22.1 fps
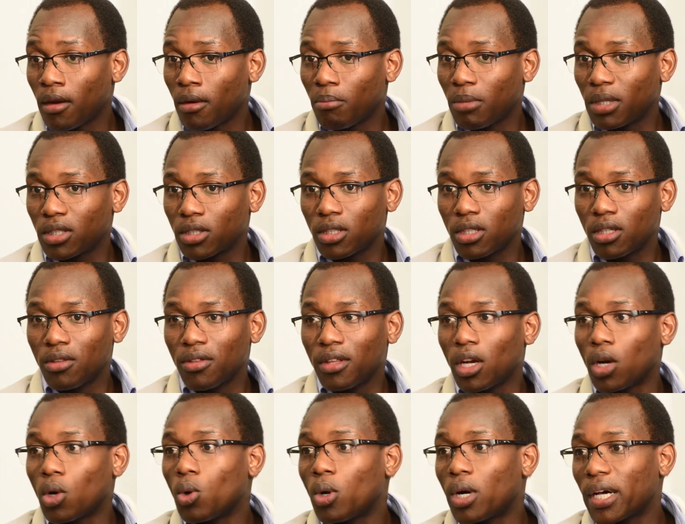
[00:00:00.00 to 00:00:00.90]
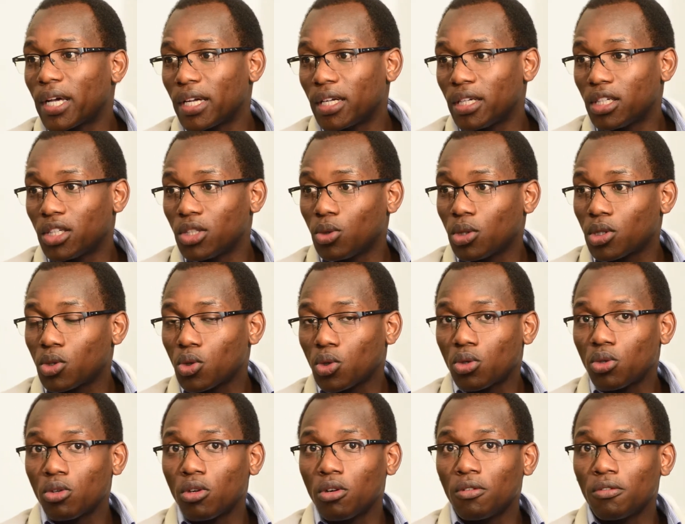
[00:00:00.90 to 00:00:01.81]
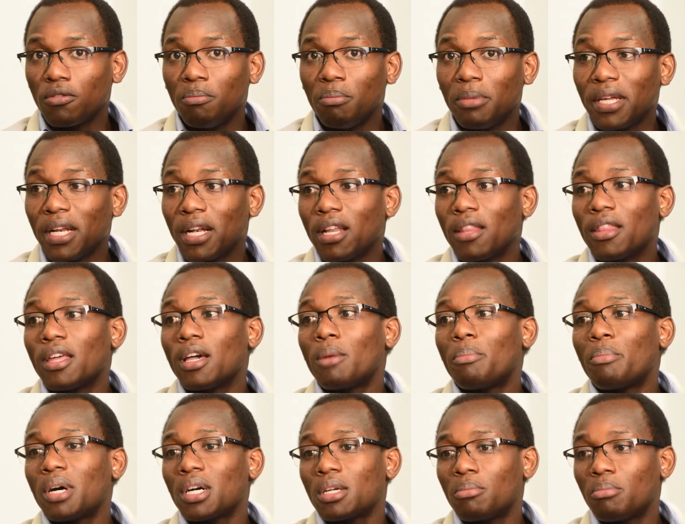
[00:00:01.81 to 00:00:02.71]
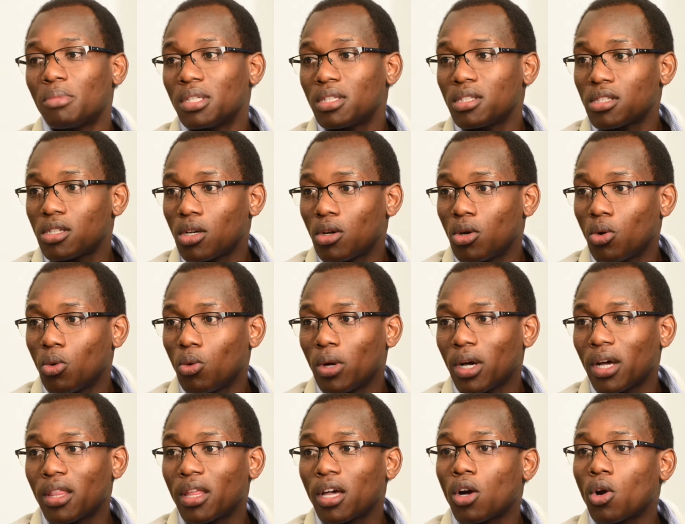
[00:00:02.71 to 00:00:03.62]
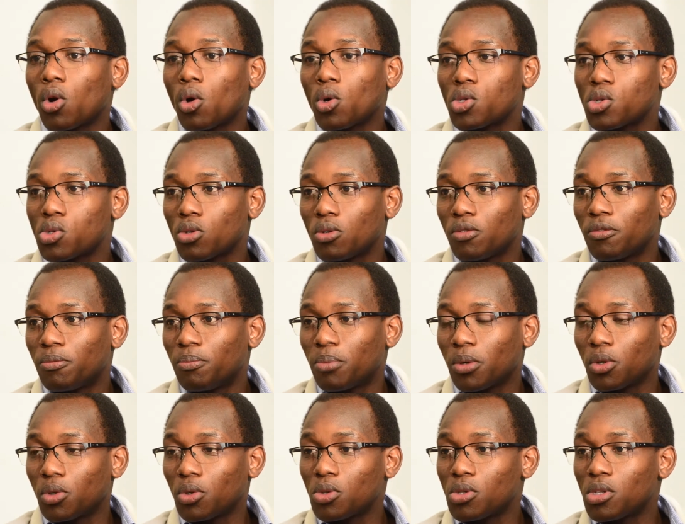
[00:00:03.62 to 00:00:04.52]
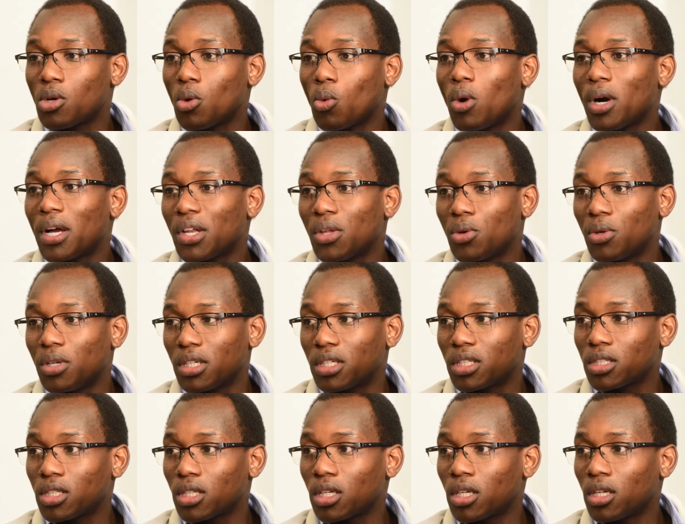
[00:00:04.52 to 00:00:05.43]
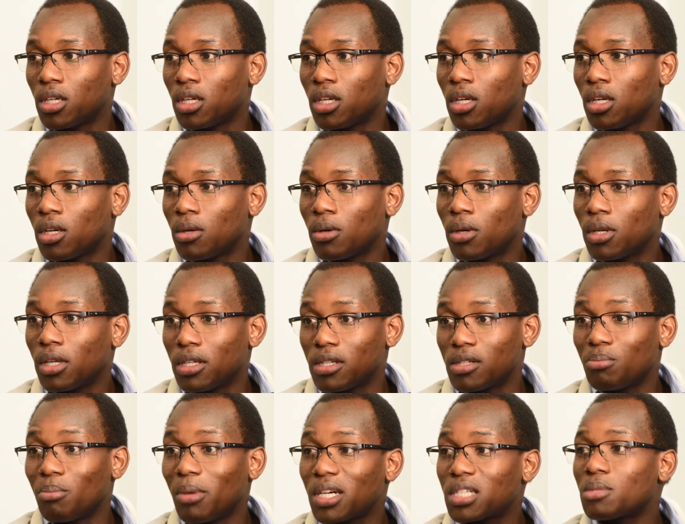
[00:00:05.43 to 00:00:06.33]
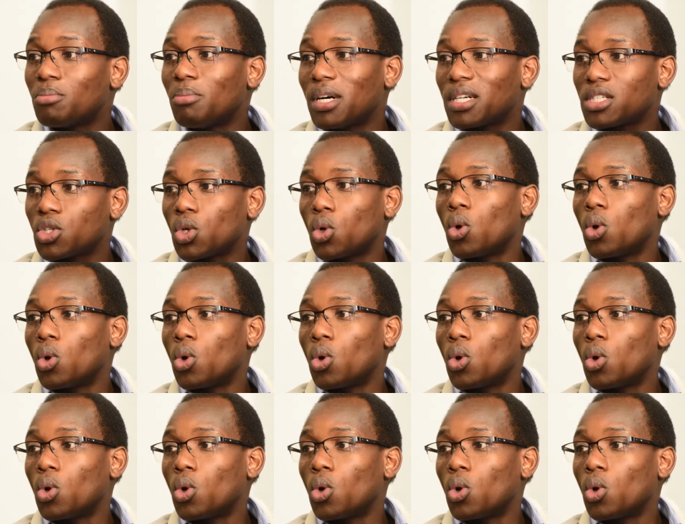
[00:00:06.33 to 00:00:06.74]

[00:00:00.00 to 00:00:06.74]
But in the lower end, you're talking of mainly the apartments, where the cost of producing one unit is much, much